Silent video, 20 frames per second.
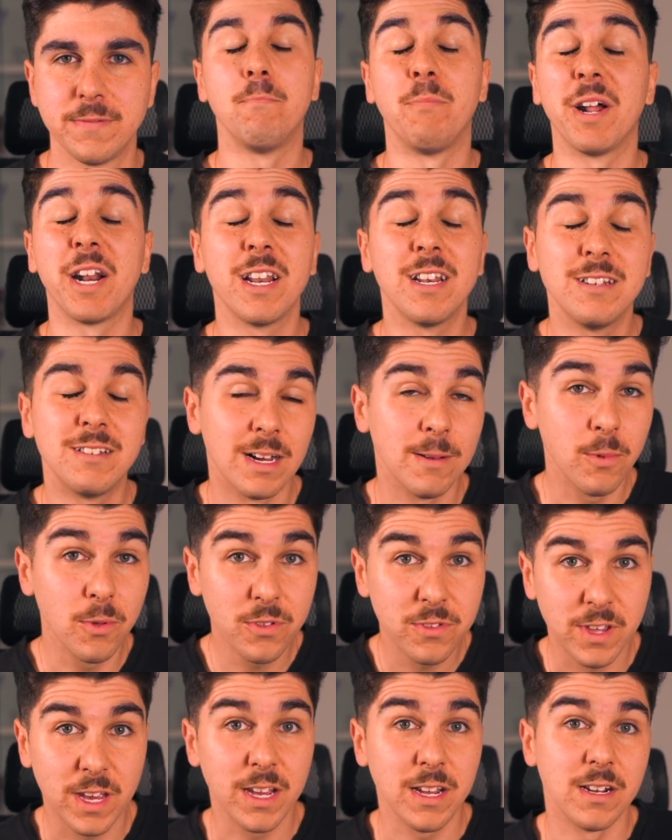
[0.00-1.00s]
But in Double
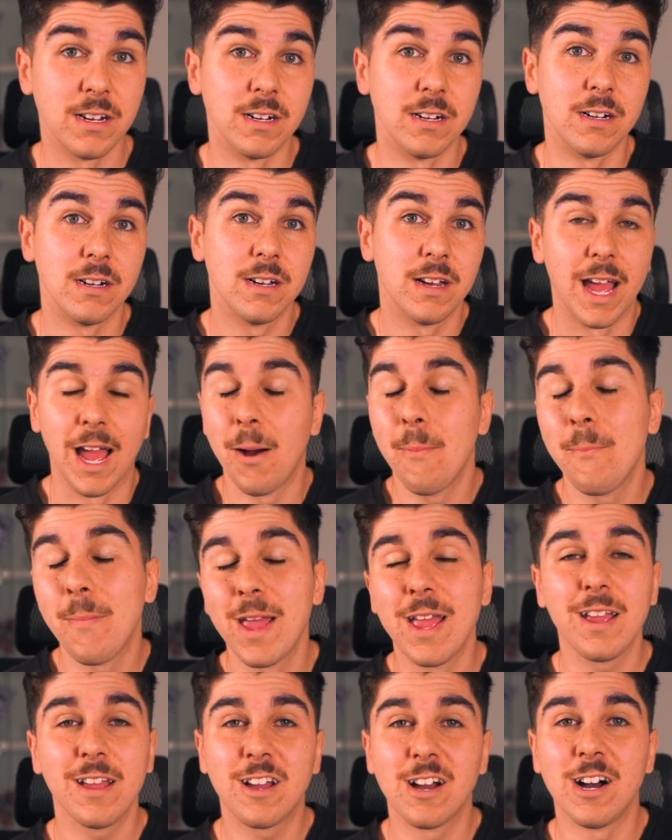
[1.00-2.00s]
Zeta, our
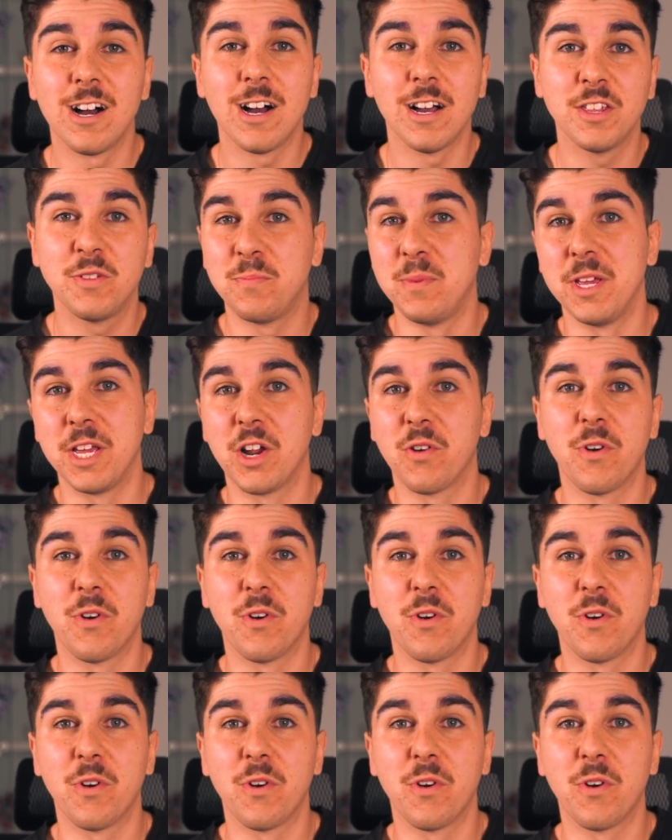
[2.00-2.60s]
main cast being